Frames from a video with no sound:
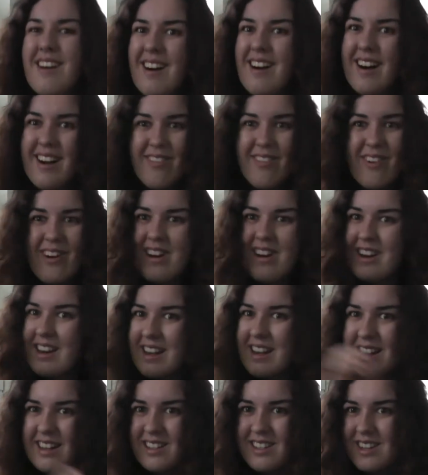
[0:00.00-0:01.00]
I find
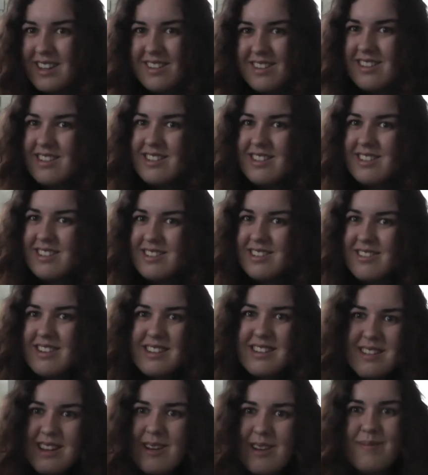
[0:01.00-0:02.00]
any excuse to just
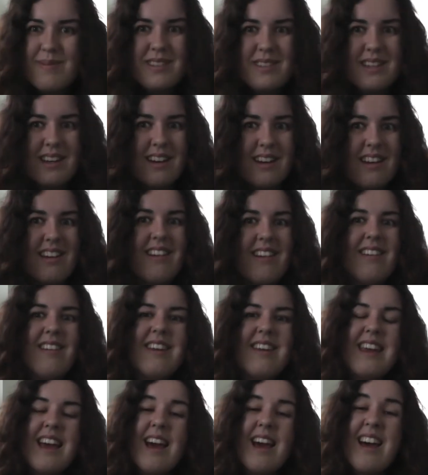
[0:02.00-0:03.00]
dress up. So
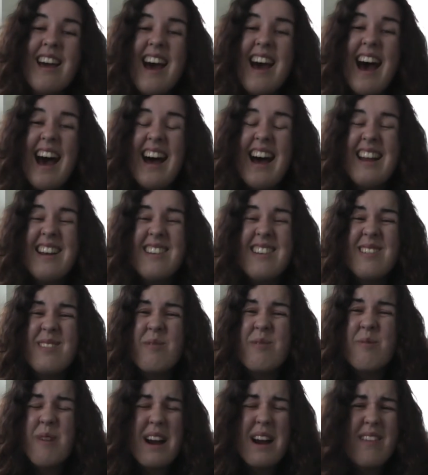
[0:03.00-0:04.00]
yeah, and
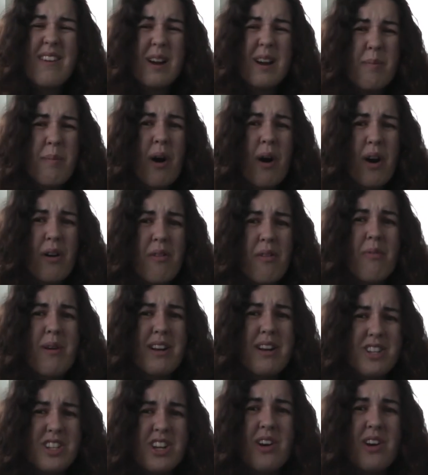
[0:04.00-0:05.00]
wearing a pirate
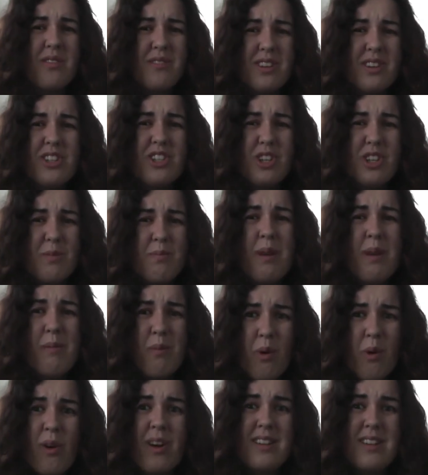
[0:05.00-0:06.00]
wench outfit should be
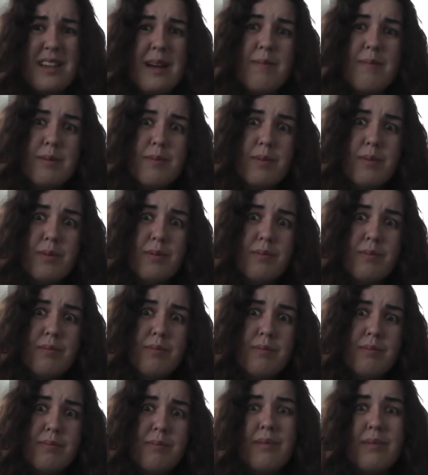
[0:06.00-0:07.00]
more acceptable,
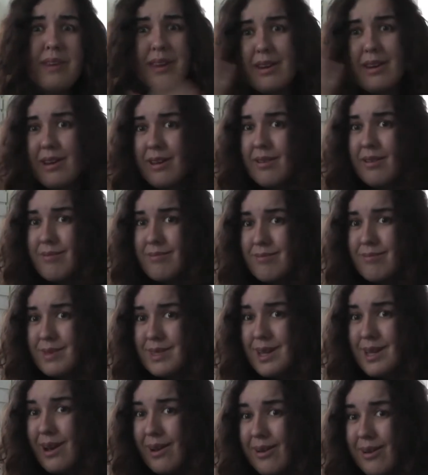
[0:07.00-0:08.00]
you know.
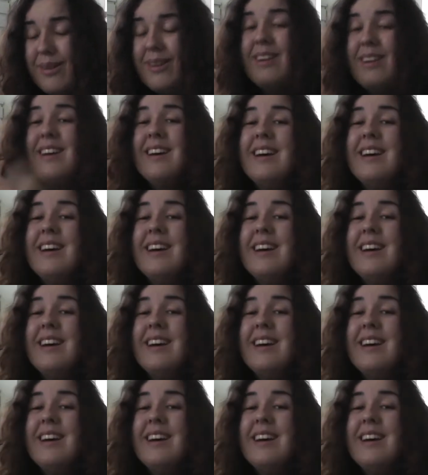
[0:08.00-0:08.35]
So.